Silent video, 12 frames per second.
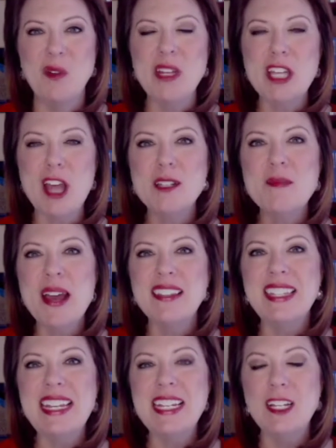We talked
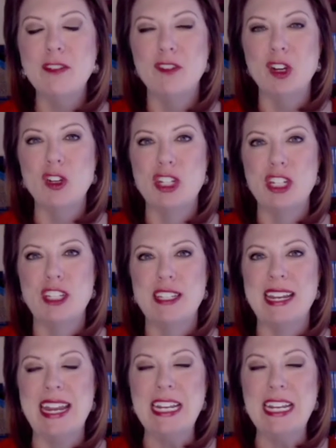about lead conversions and